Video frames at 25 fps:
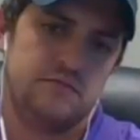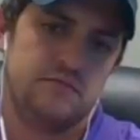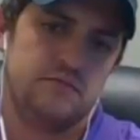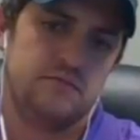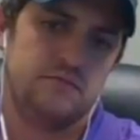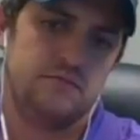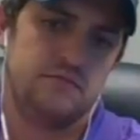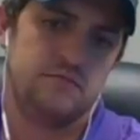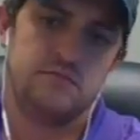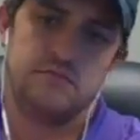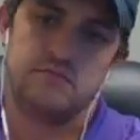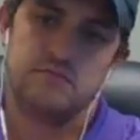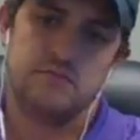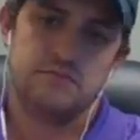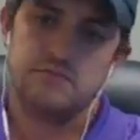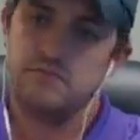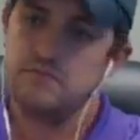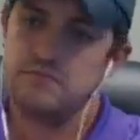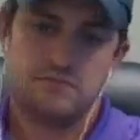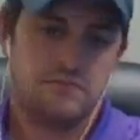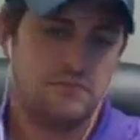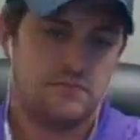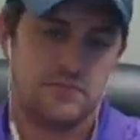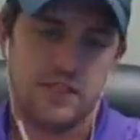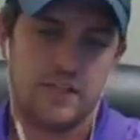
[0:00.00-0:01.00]

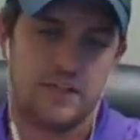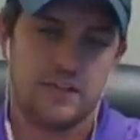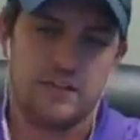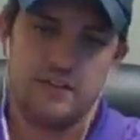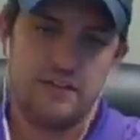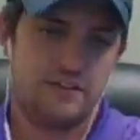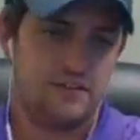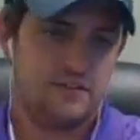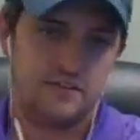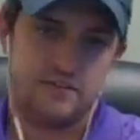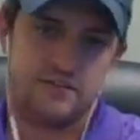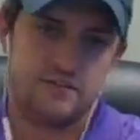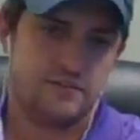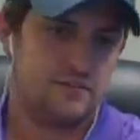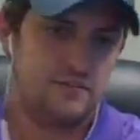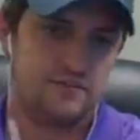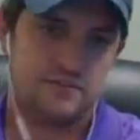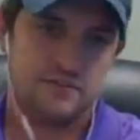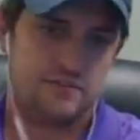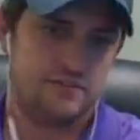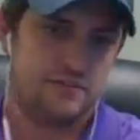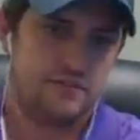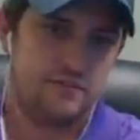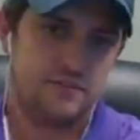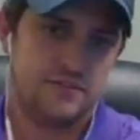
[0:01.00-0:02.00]
but we're not a good
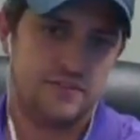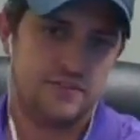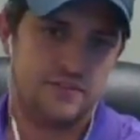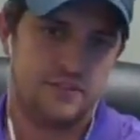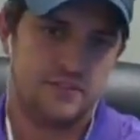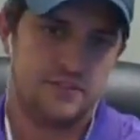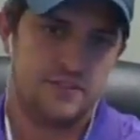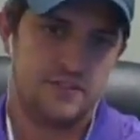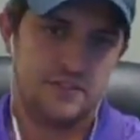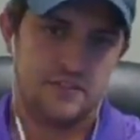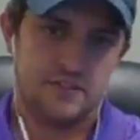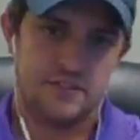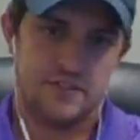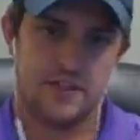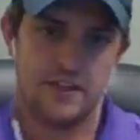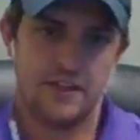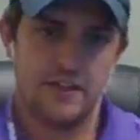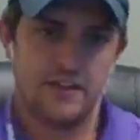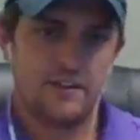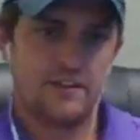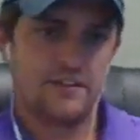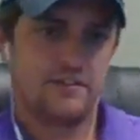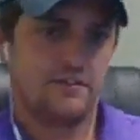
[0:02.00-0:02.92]
source of randomness,